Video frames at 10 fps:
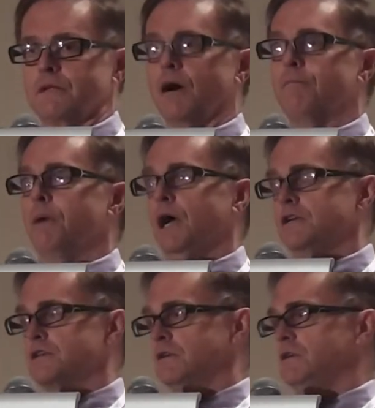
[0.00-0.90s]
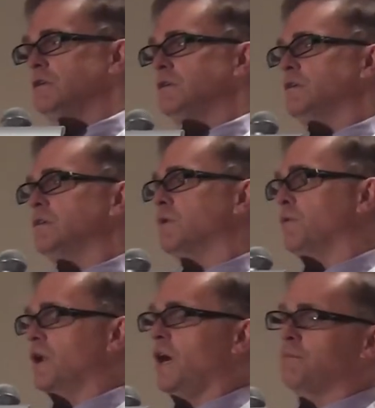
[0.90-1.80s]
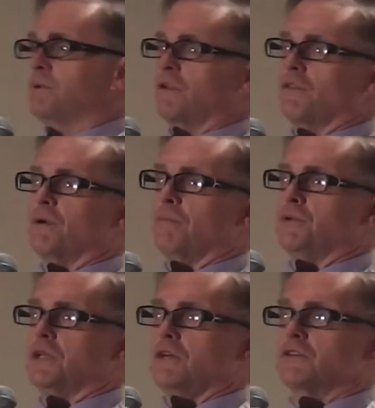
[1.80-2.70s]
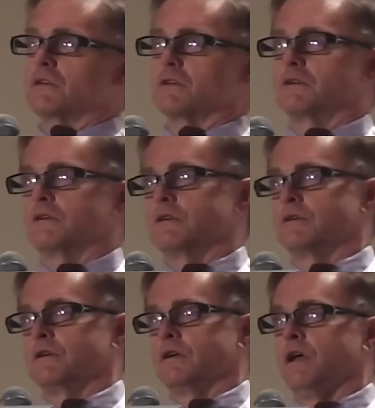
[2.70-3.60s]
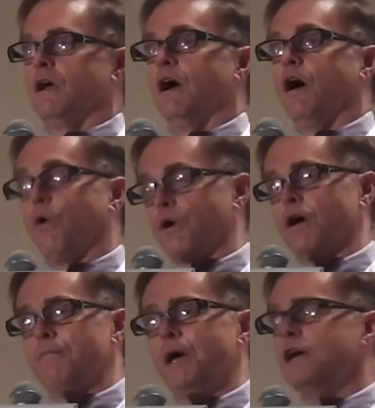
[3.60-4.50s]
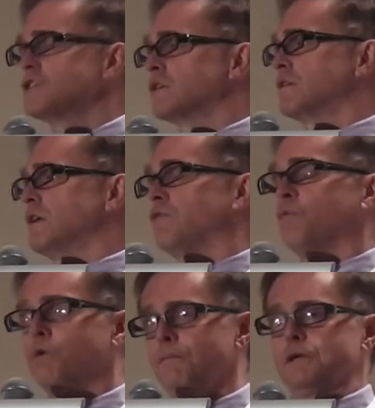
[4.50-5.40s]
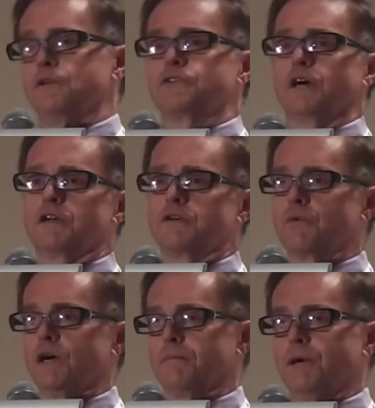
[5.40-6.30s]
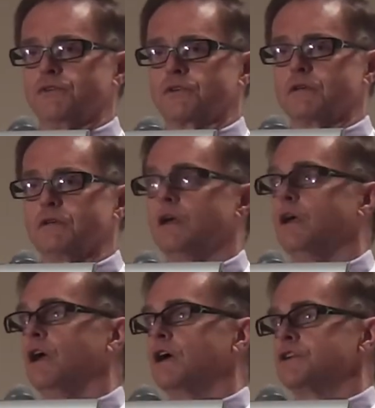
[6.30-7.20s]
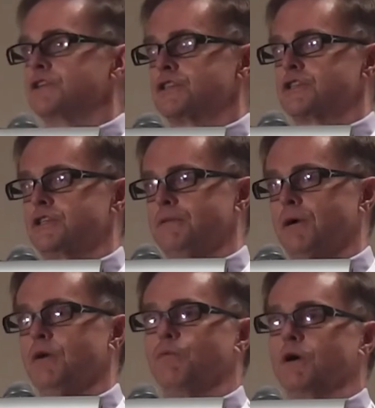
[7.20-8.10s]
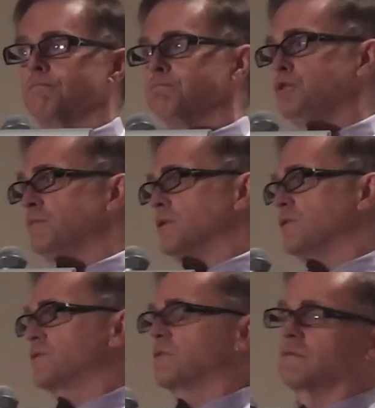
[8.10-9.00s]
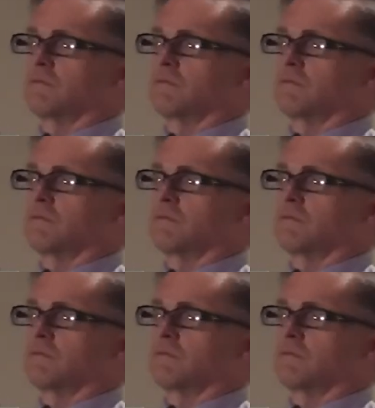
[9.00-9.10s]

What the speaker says: Imagine what would happen to their reputation. Or imagine if a woman decided to ride a bicycle, she might wear bloomers.